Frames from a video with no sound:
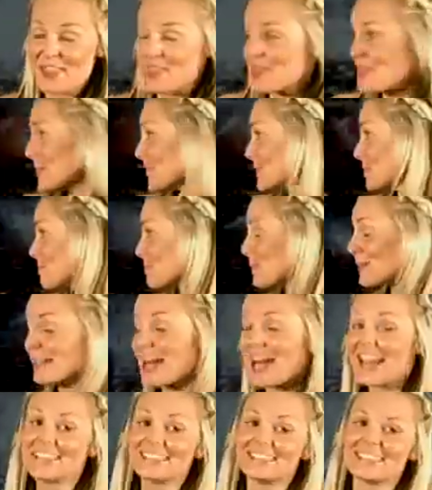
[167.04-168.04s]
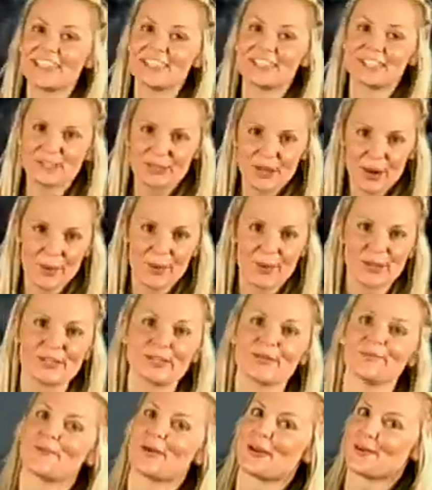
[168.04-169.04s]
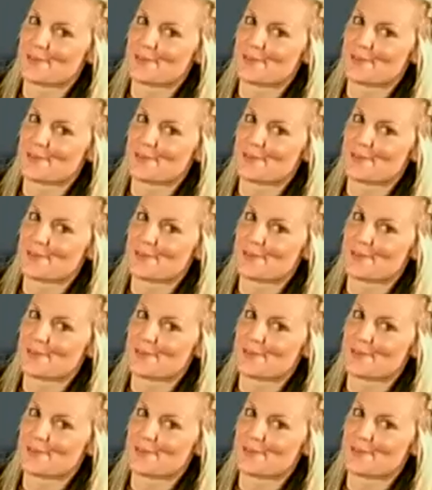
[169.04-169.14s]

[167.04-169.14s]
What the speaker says: this place is going to be